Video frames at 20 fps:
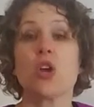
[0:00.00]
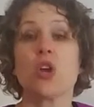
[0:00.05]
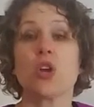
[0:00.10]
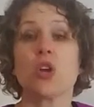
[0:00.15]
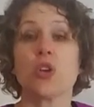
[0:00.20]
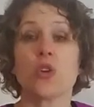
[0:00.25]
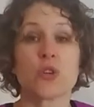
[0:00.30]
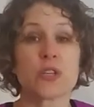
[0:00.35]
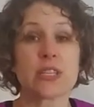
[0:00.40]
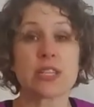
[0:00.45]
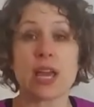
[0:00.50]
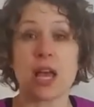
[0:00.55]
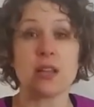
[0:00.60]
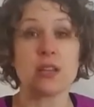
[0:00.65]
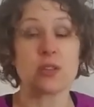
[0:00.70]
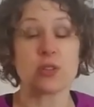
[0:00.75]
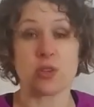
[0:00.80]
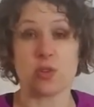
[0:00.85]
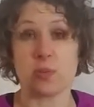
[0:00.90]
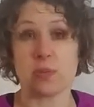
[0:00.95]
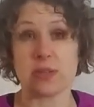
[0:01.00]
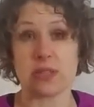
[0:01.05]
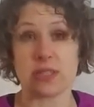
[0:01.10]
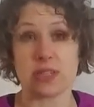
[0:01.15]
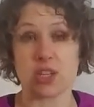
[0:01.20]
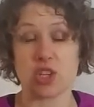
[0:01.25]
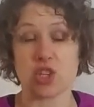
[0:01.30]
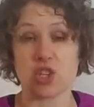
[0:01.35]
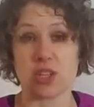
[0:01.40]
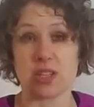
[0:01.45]
your skeletal
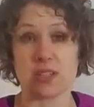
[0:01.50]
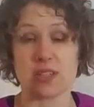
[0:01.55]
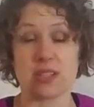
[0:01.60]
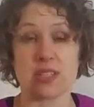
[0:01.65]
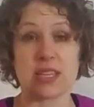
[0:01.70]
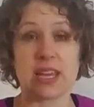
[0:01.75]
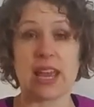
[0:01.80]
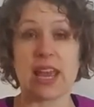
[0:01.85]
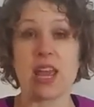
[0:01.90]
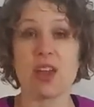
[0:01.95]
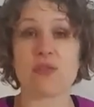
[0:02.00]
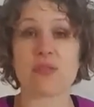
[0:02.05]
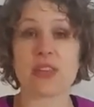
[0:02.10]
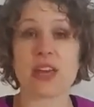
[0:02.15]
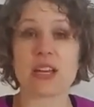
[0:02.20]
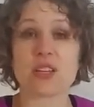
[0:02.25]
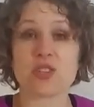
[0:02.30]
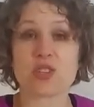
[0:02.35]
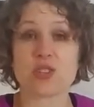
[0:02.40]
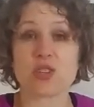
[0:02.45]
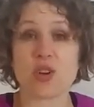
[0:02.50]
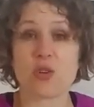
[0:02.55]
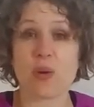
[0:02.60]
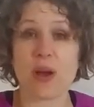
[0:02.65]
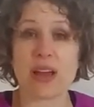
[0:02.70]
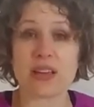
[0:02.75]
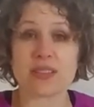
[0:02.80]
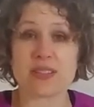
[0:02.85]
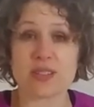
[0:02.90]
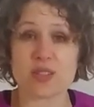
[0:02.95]
positions. If that
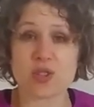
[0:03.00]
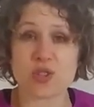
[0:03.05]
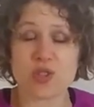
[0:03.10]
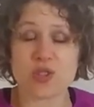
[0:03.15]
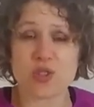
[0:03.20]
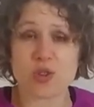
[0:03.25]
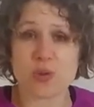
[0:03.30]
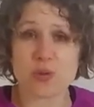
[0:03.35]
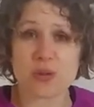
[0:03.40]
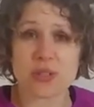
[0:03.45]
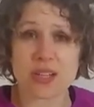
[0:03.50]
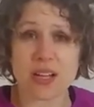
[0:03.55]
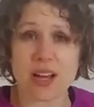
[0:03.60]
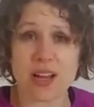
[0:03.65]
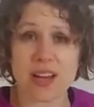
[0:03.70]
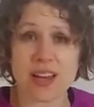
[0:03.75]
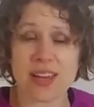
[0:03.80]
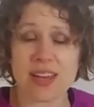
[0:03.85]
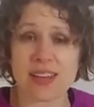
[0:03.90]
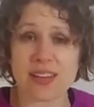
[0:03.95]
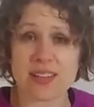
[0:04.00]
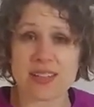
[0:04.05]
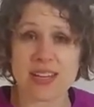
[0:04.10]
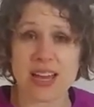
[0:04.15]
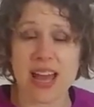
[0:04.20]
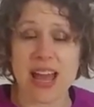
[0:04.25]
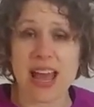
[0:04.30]
psoas is so tight,